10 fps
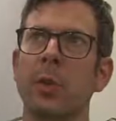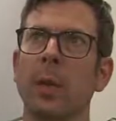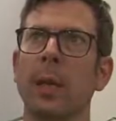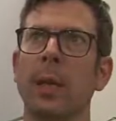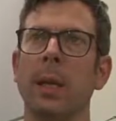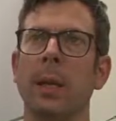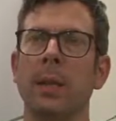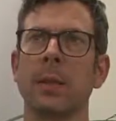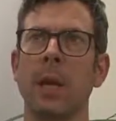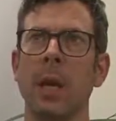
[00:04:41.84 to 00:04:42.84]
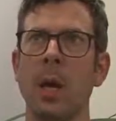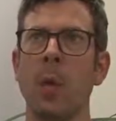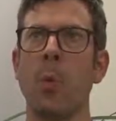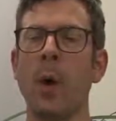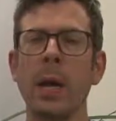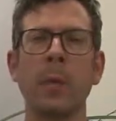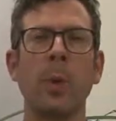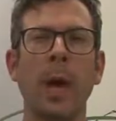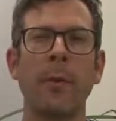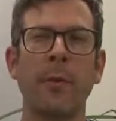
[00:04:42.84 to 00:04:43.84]
usually is when
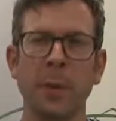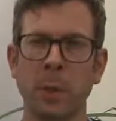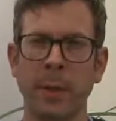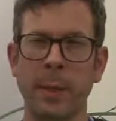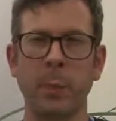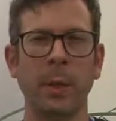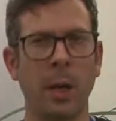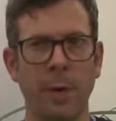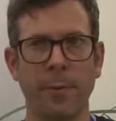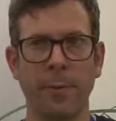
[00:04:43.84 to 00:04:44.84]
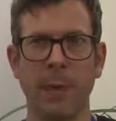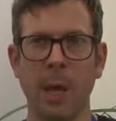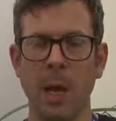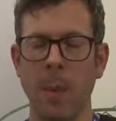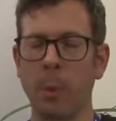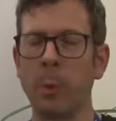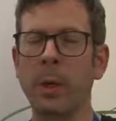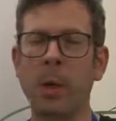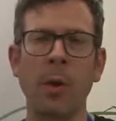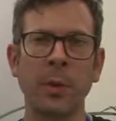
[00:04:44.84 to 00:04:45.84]
we have a feature that we love, but we
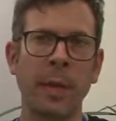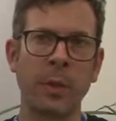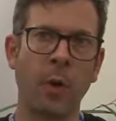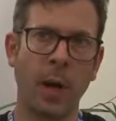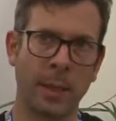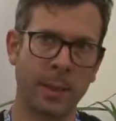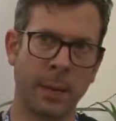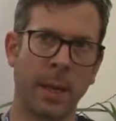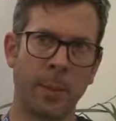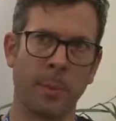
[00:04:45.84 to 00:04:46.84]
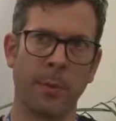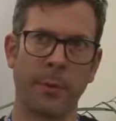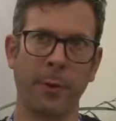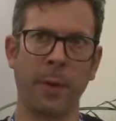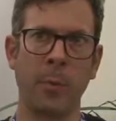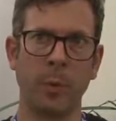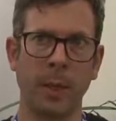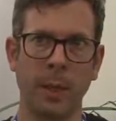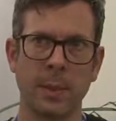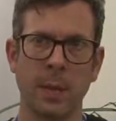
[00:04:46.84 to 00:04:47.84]
can't get right in time for the game
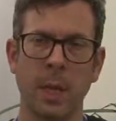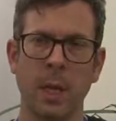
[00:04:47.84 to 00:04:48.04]
release.